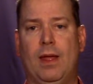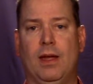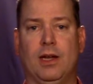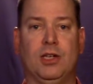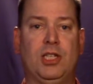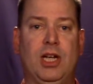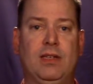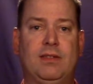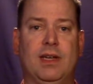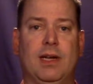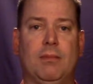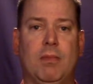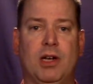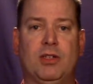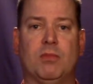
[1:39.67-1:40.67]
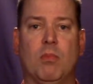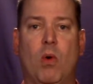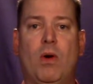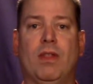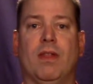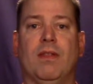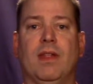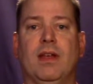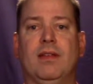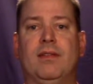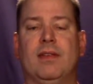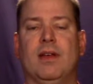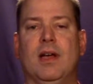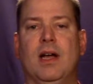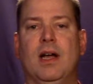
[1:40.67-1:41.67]
Ingesting much more than
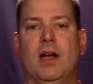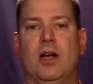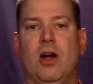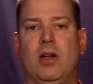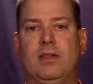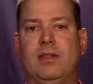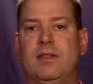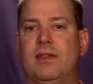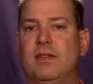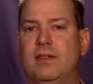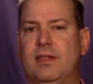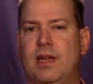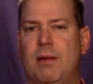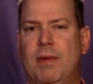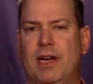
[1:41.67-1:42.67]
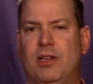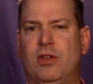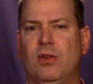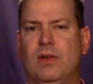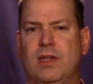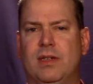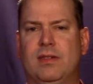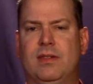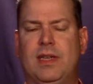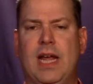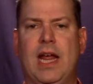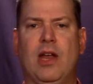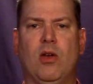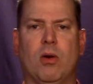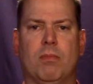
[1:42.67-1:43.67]
this causes the stomach to
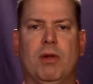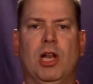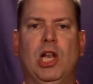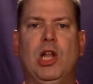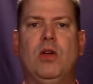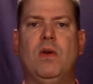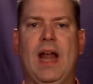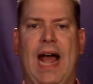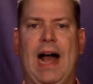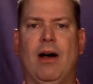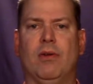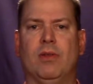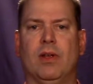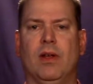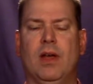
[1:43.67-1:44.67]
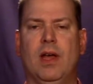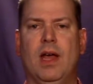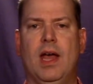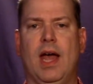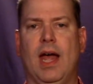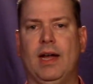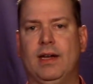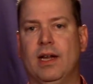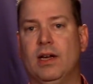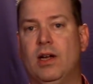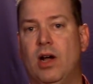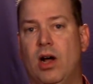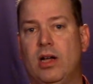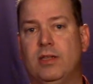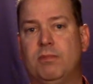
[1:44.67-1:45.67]
distend or balloon out and can
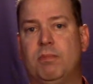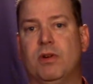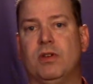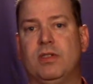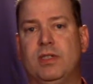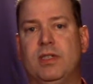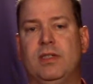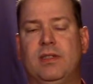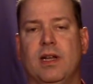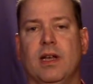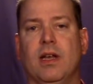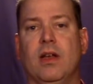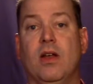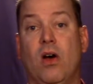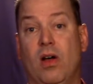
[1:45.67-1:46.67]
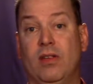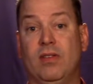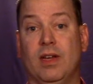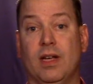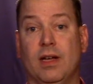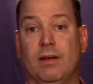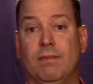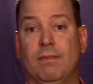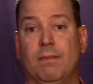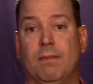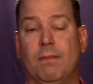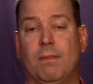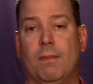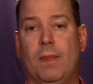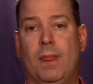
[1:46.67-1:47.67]
cause persistent nausea.
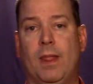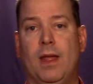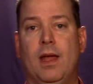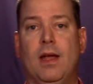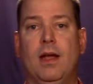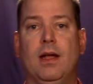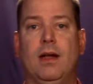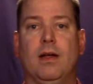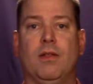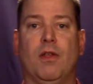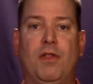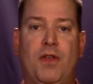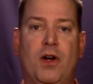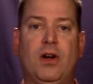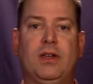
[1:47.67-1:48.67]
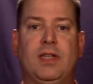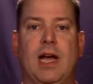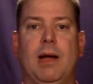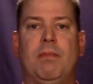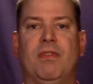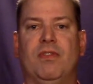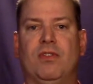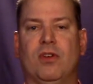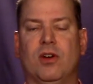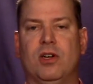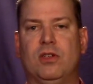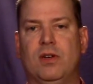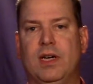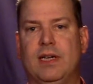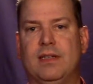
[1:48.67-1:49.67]
The third type of
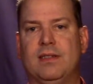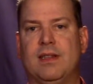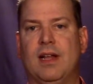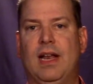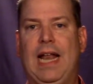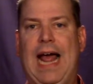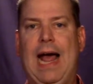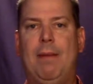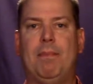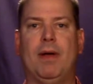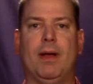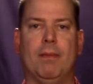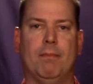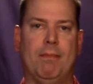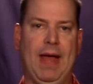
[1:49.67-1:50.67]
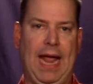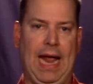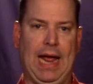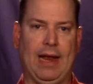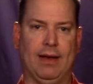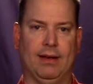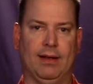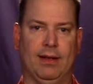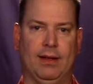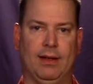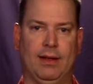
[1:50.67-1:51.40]
surgery is the lap band.